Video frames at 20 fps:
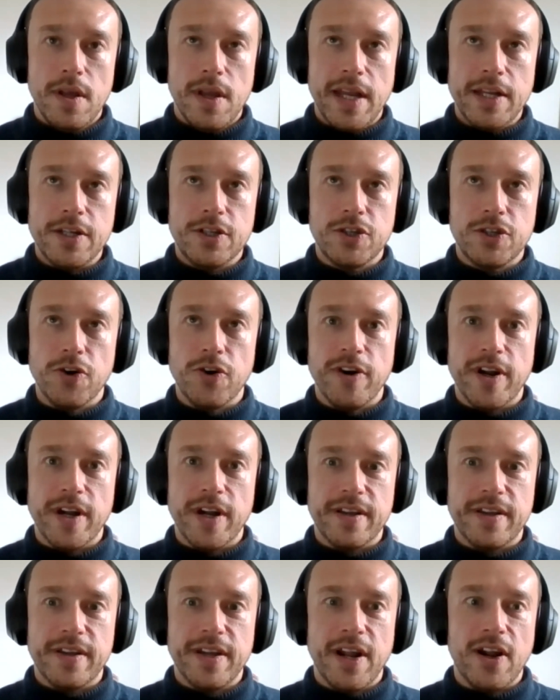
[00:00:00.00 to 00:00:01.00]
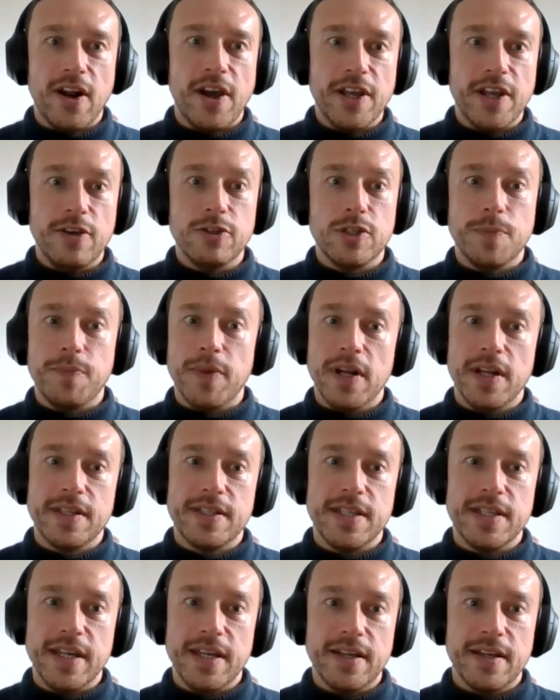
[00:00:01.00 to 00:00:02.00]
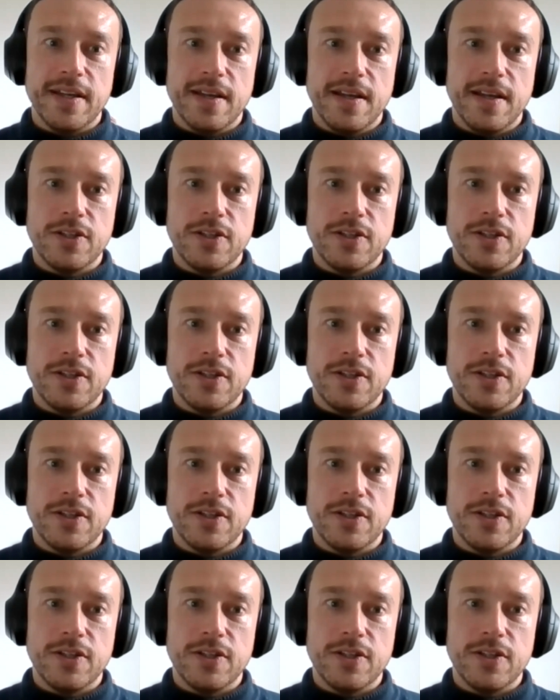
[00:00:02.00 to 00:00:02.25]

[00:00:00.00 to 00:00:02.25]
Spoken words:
ensuring, you know, like usability